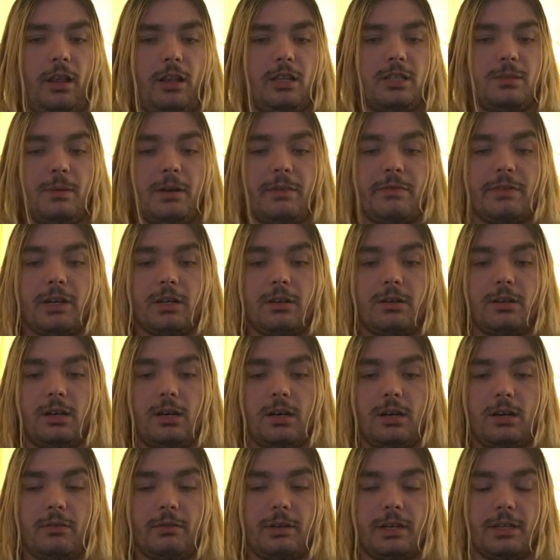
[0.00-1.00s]
As a matter of fact,
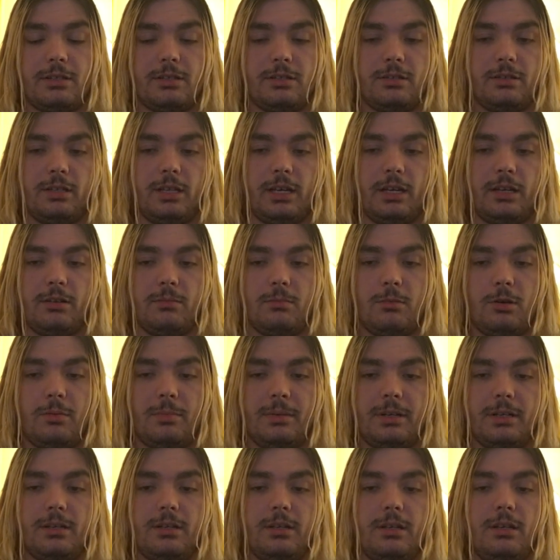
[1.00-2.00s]
I'll get to that in a
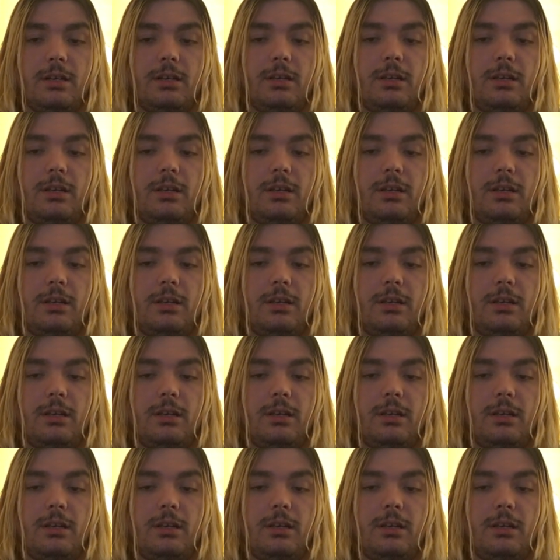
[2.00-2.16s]
moment.